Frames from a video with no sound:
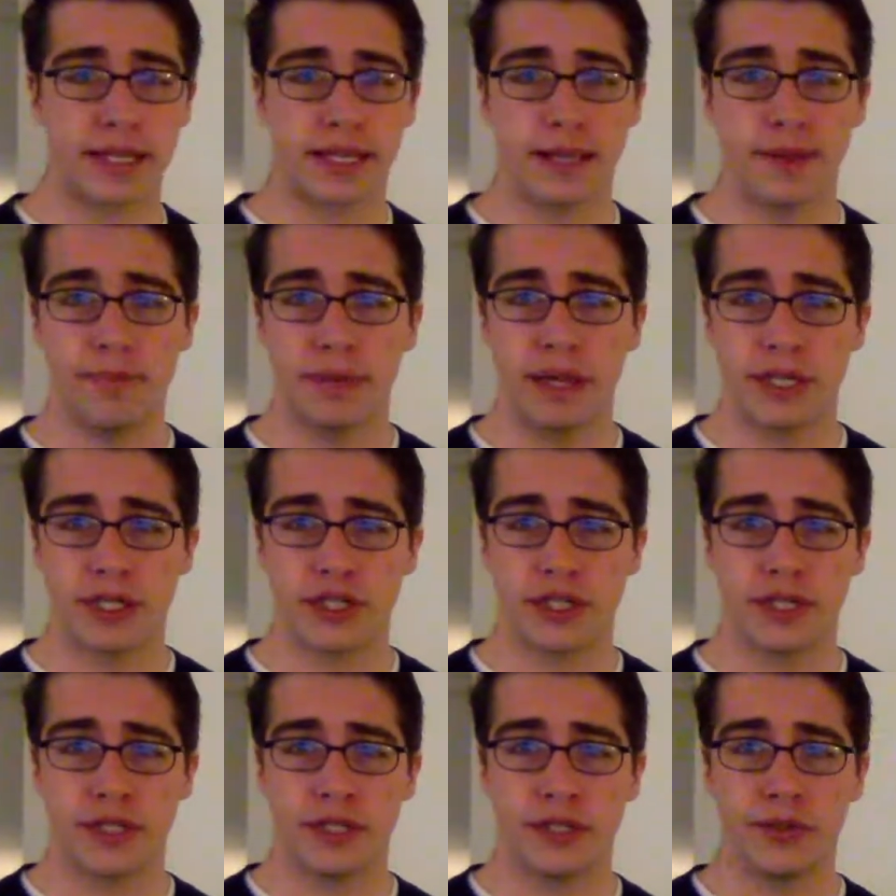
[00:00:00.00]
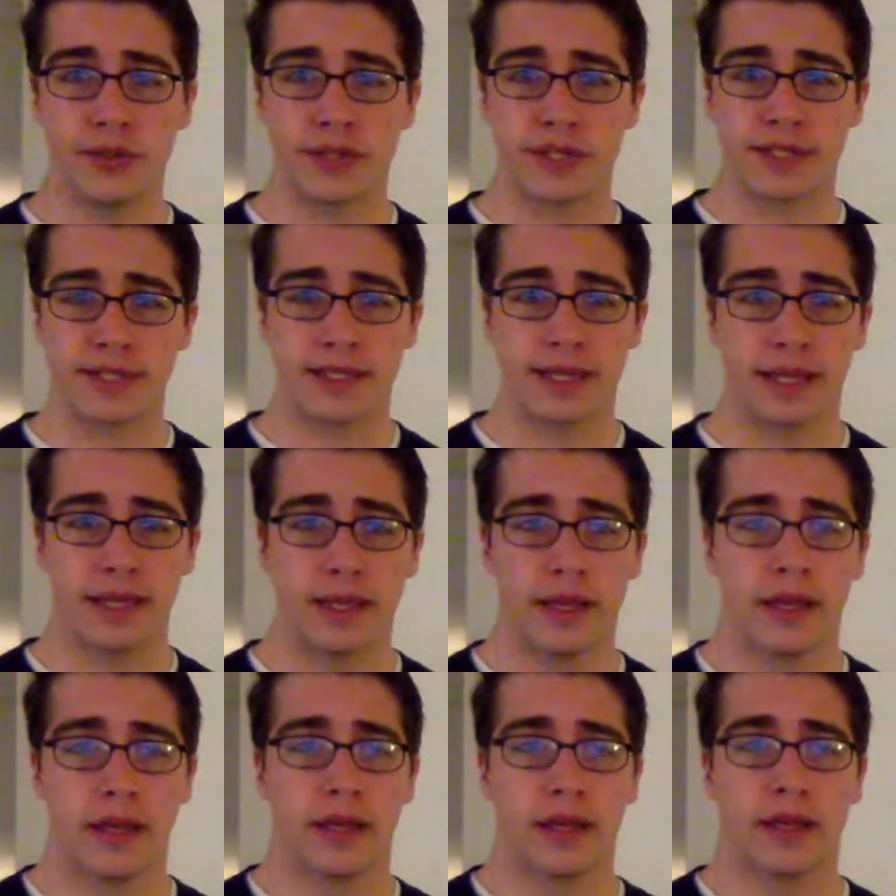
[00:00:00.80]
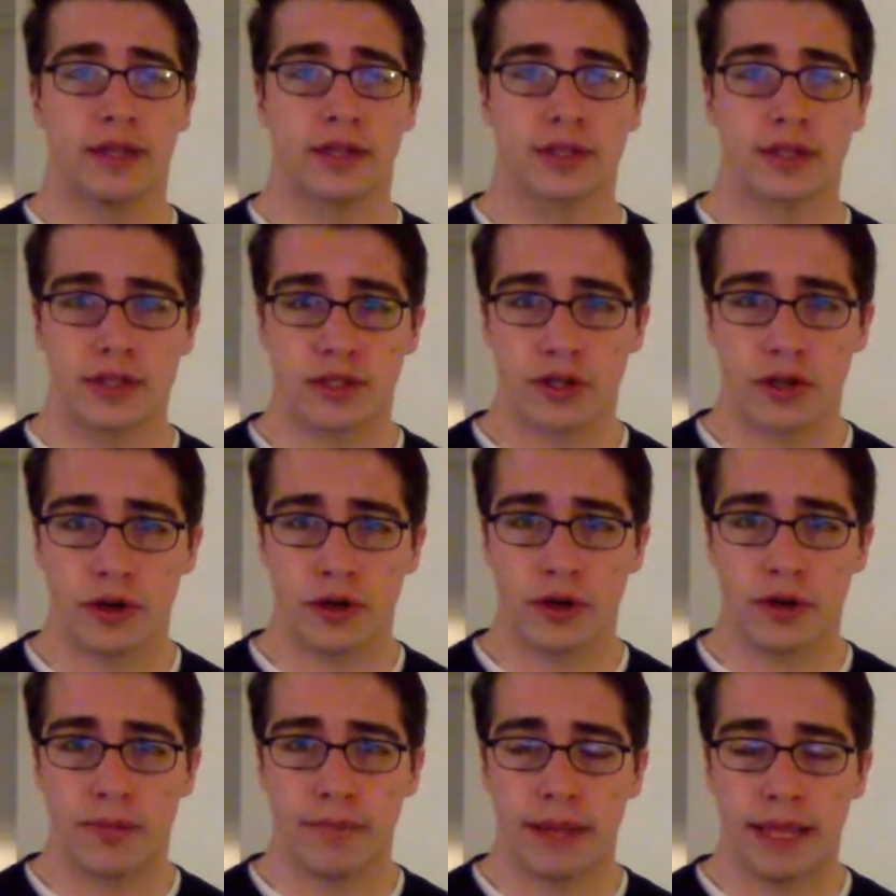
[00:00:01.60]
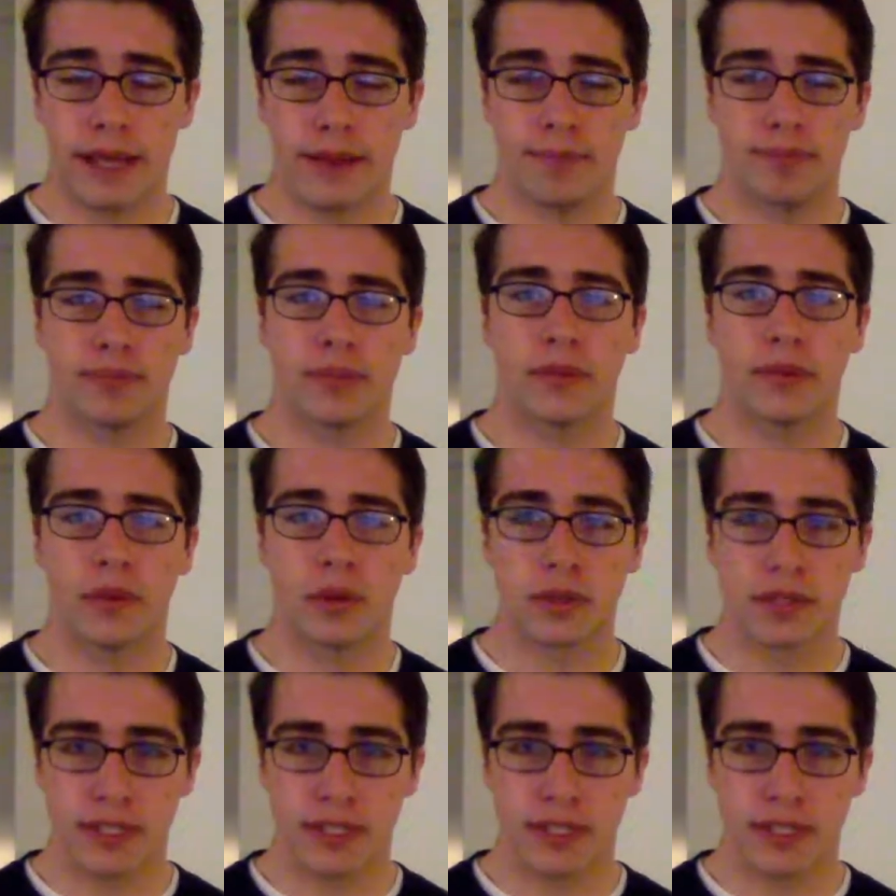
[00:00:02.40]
like I mentioned, you can say, "Sir or ma'am,